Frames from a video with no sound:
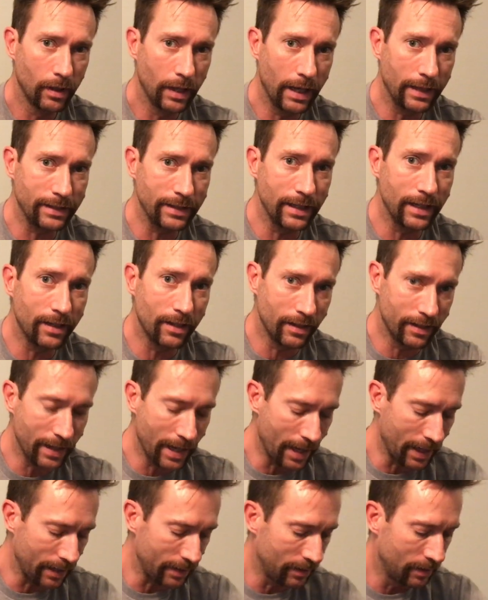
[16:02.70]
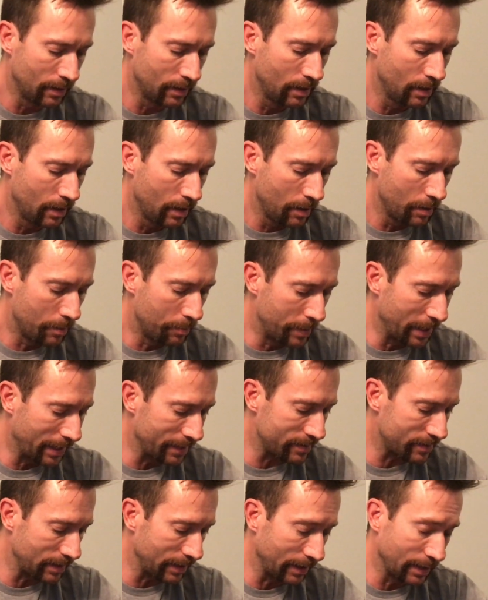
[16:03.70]
At the end of the day, the
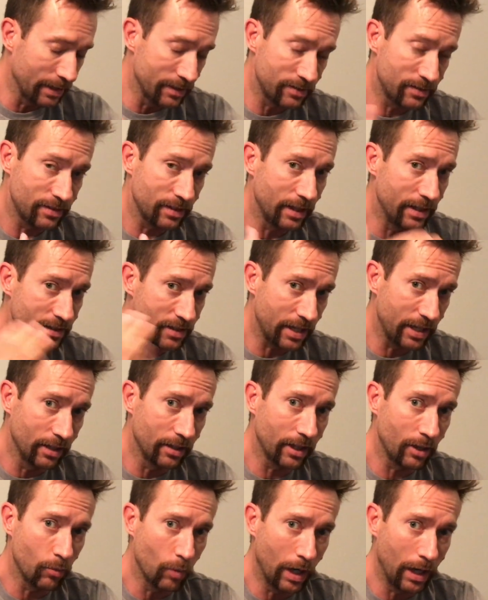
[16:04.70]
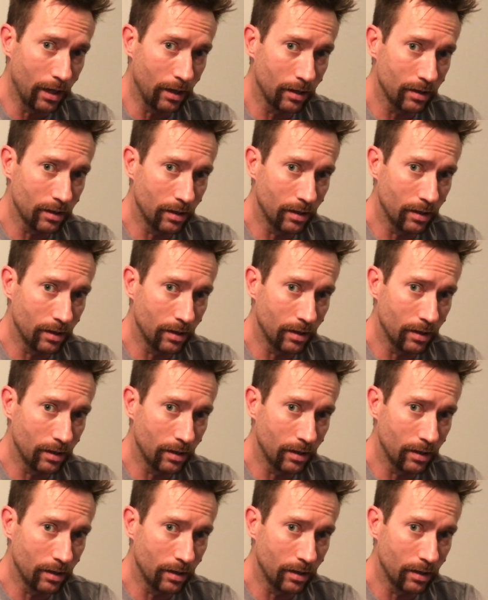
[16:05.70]
biggest thing is it's healing well.